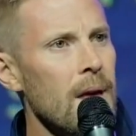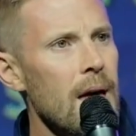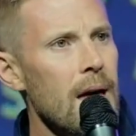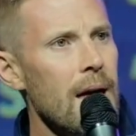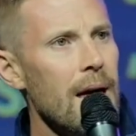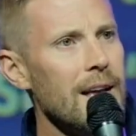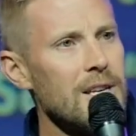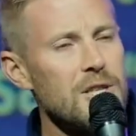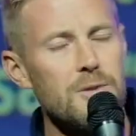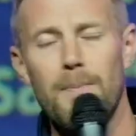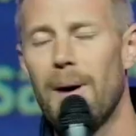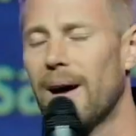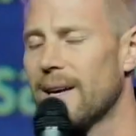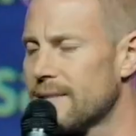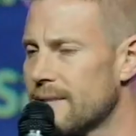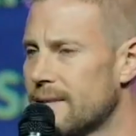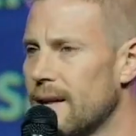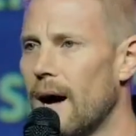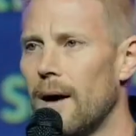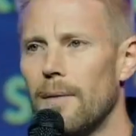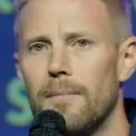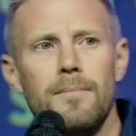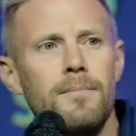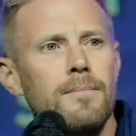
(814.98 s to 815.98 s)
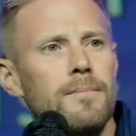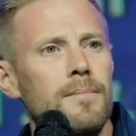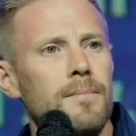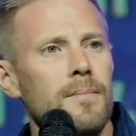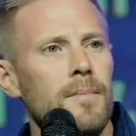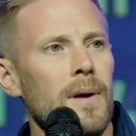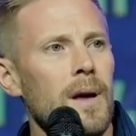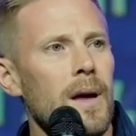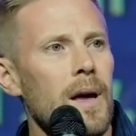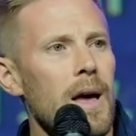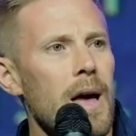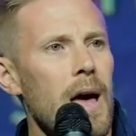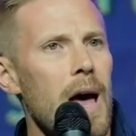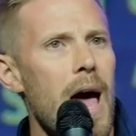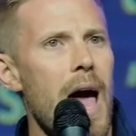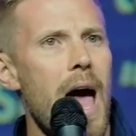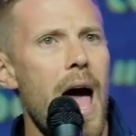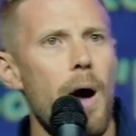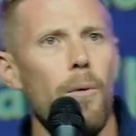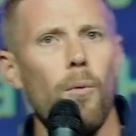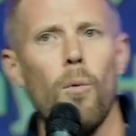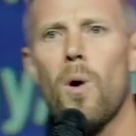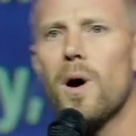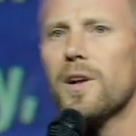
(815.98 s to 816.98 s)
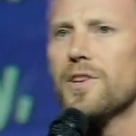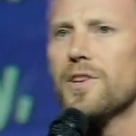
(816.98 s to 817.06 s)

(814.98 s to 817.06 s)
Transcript: It's messed up. And what